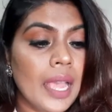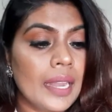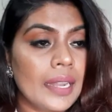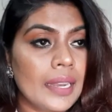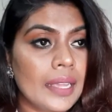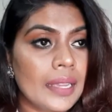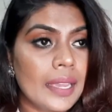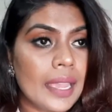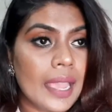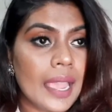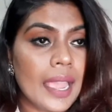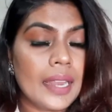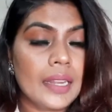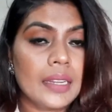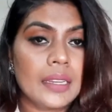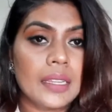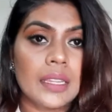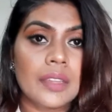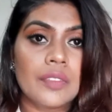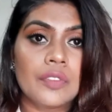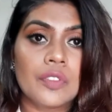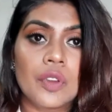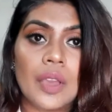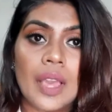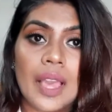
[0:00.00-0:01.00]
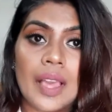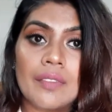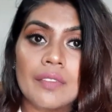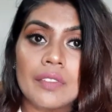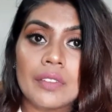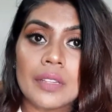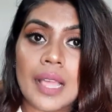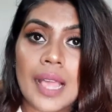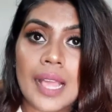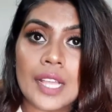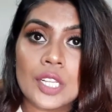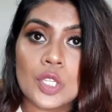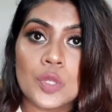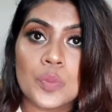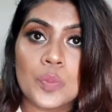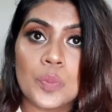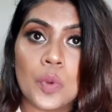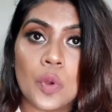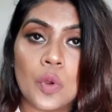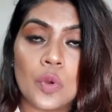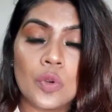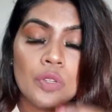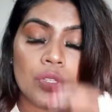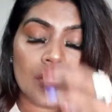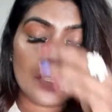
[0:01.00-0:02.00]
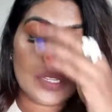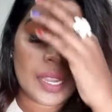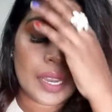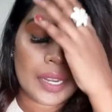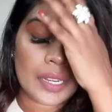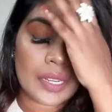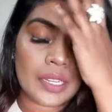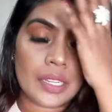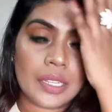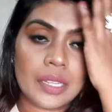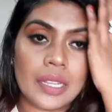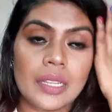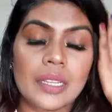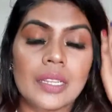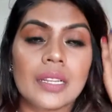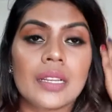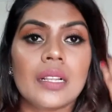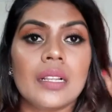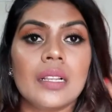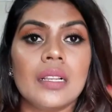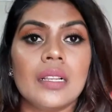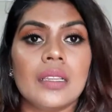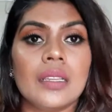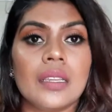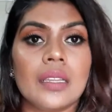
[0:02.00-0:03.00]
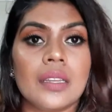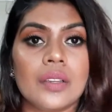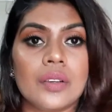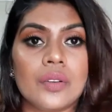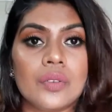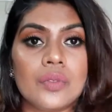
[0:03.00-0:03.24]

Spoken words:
And again, if you have large pores and your little